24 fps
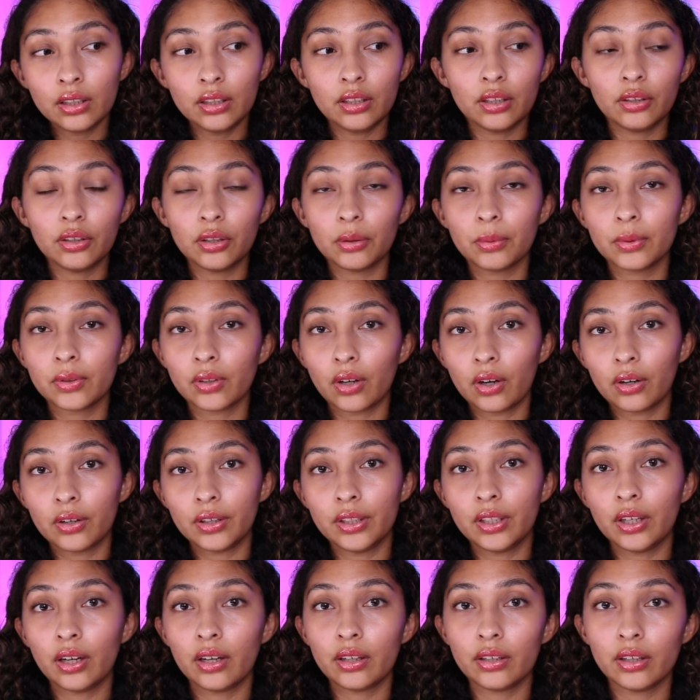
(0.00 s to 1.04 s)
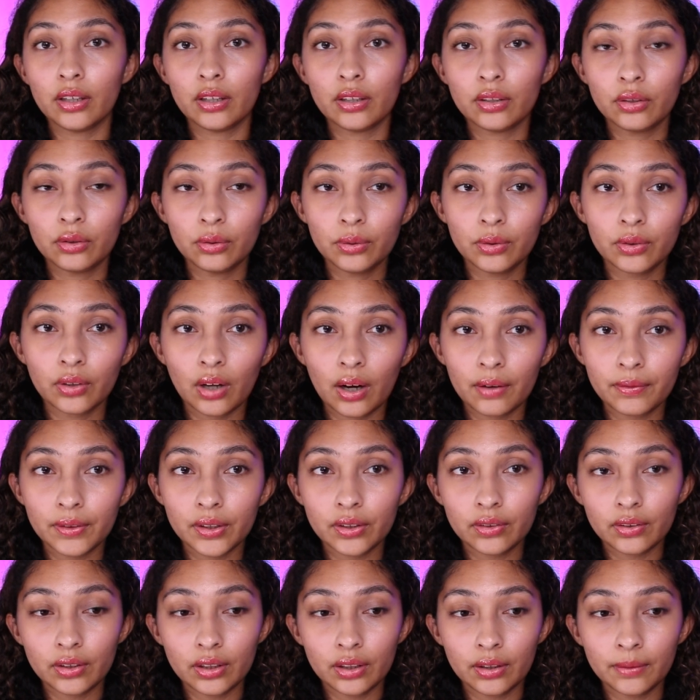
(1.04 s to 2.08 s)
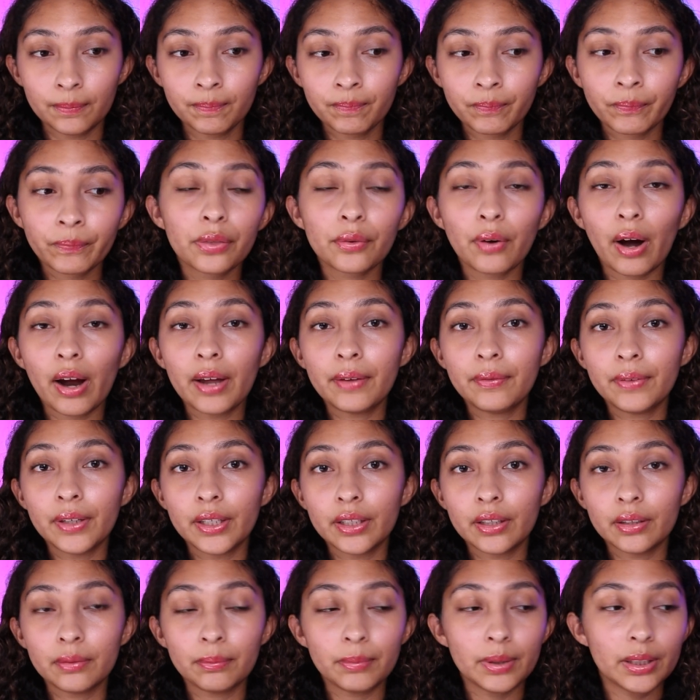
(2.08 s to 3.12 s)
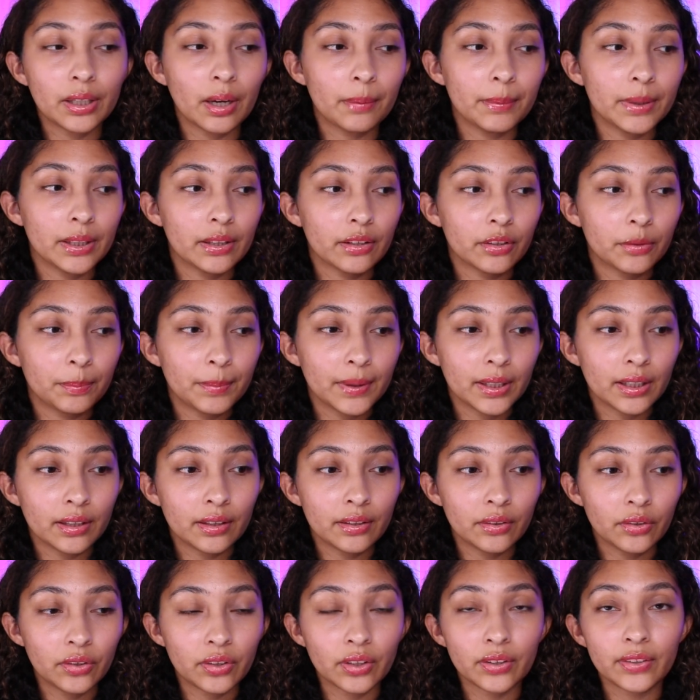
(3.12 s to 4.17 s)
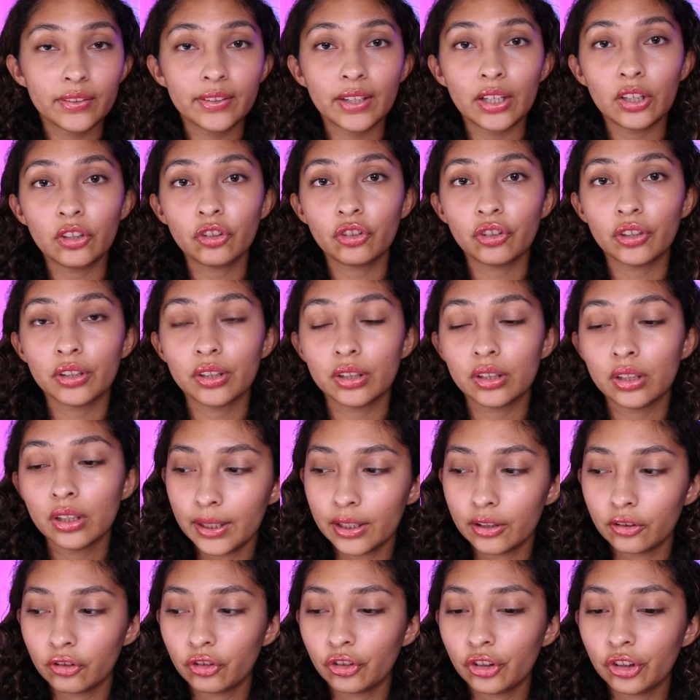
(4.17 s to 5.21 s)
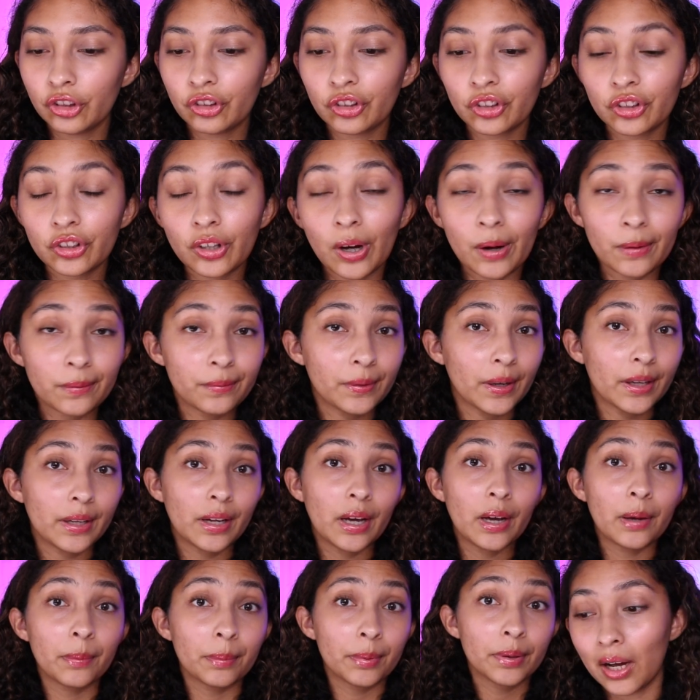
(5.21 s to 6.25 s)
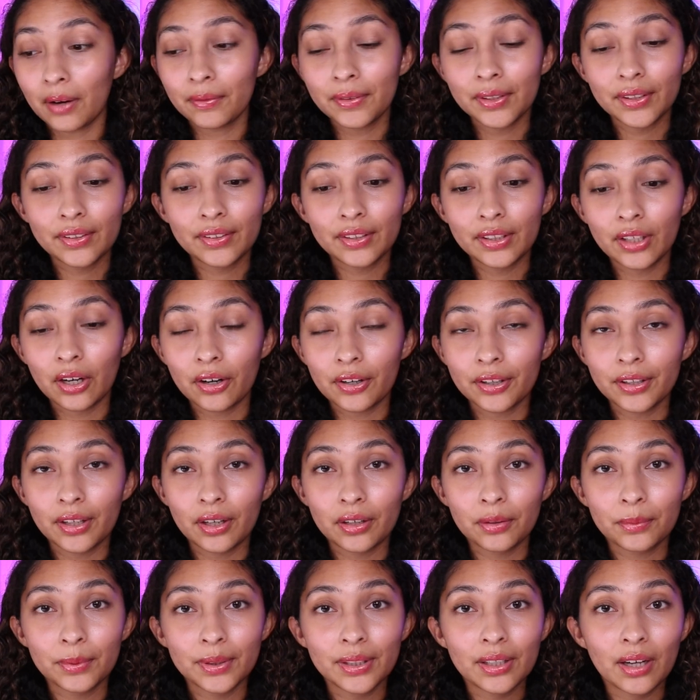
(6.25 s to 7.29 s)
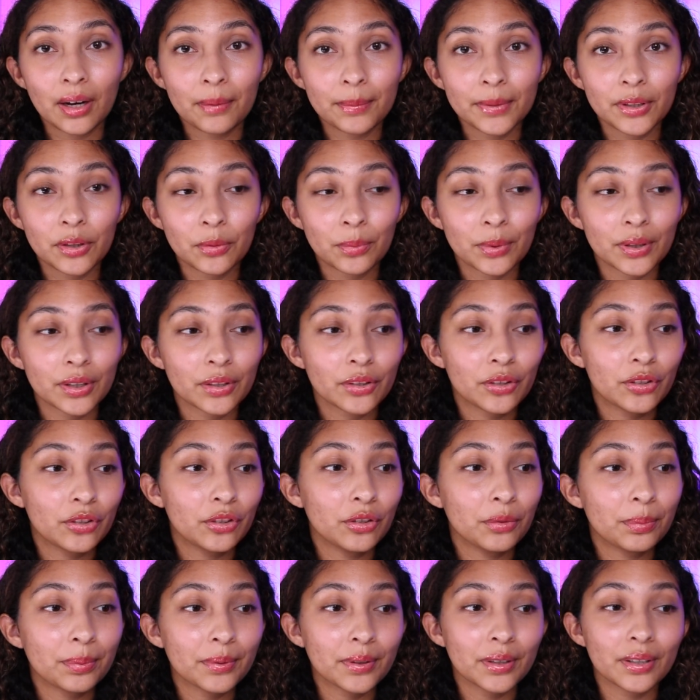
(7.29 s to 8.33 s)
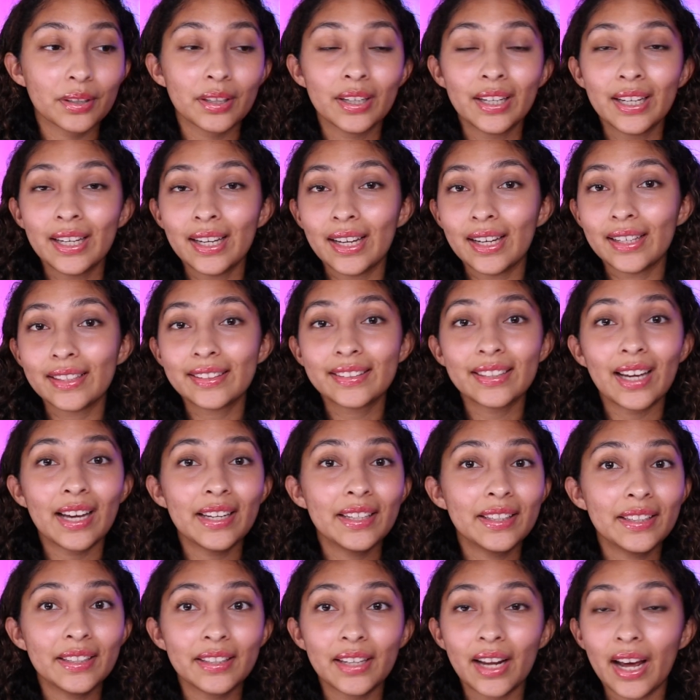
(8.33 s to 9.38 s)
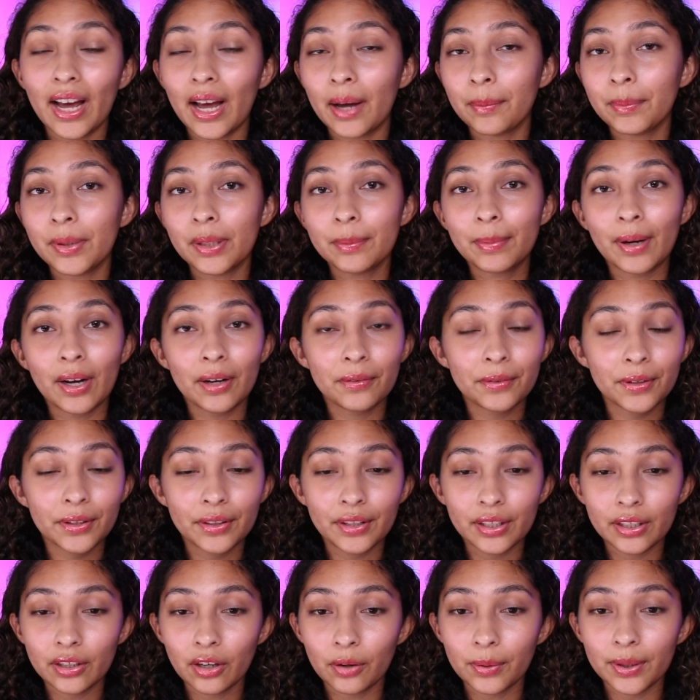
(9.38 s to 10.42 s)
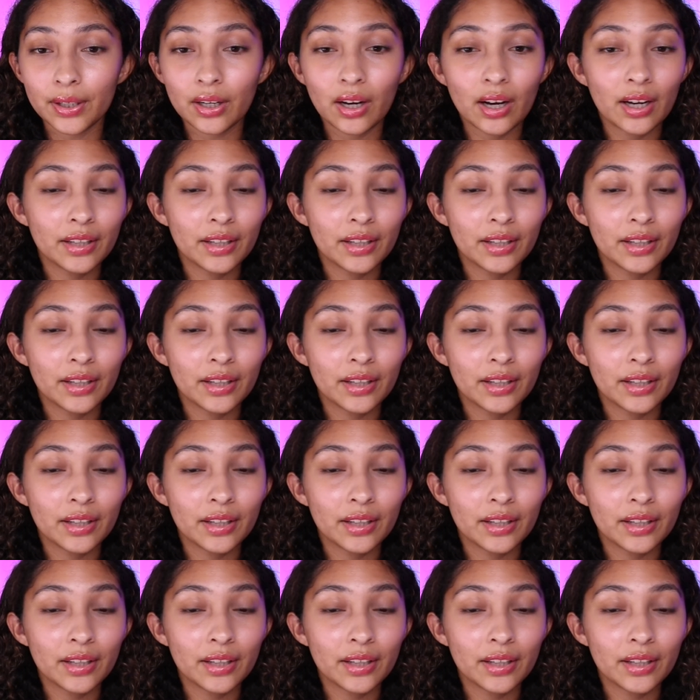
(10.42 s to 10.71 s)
you know, here was Ariana, who's obviously thriving and becoming this big sensation, and she just got fed up. Obviously, Ariana would come into work super excited and happy about everything going